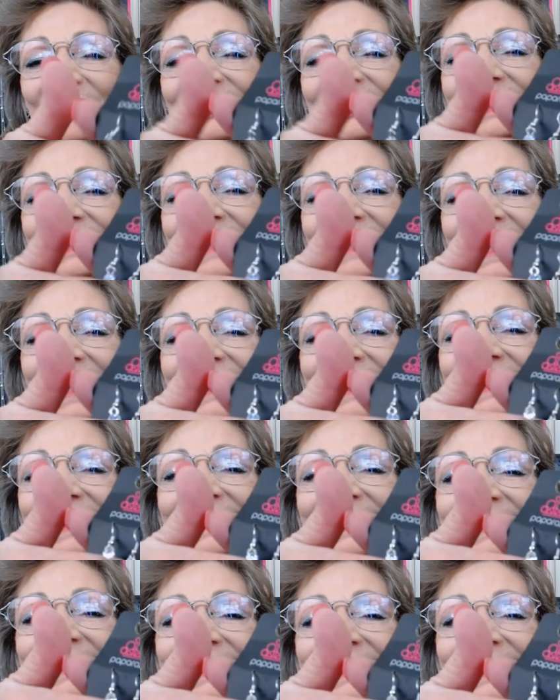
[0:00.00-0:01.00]
set,
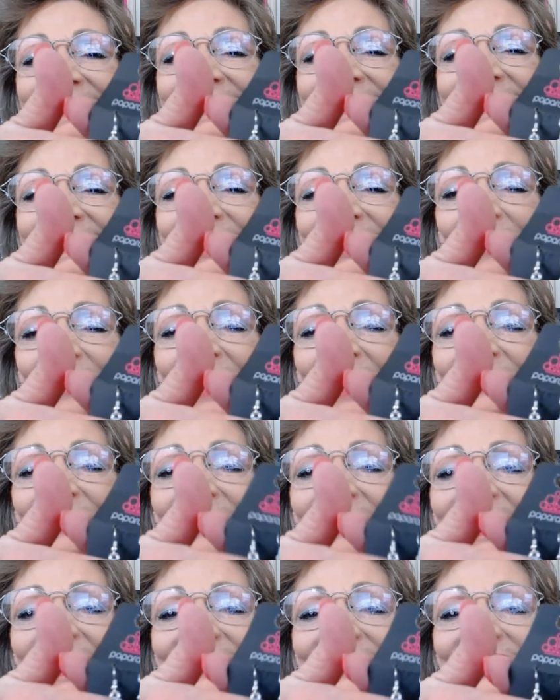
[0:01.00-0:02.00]
little white
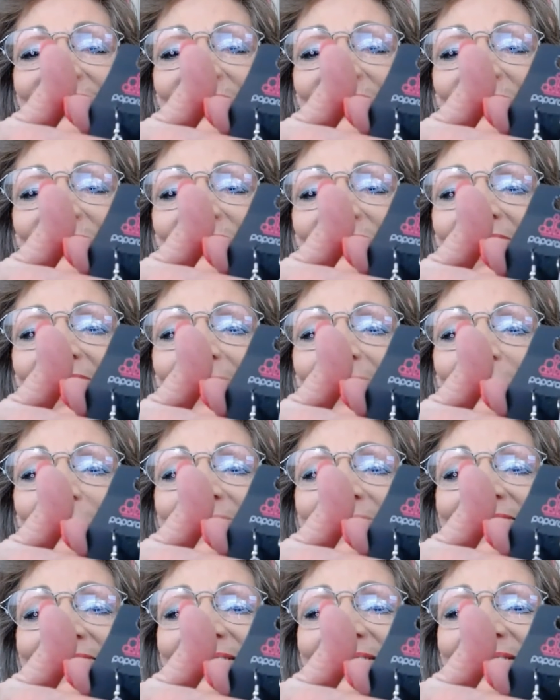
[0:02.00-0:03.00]
rhinestone
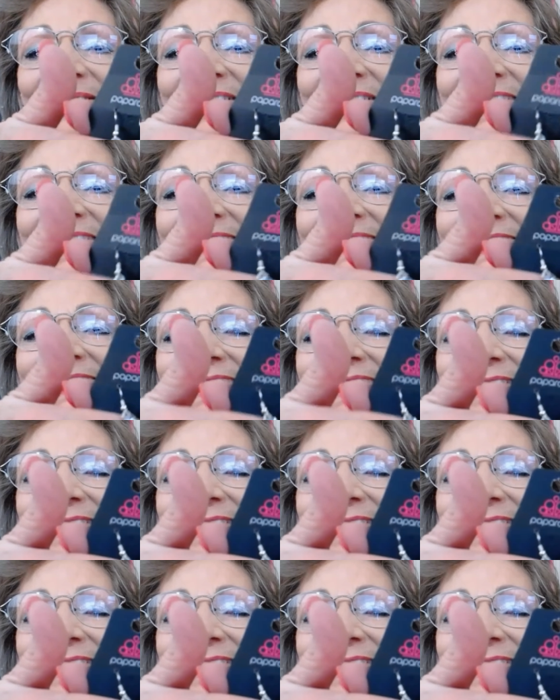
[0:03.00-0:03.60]
diamond earrings,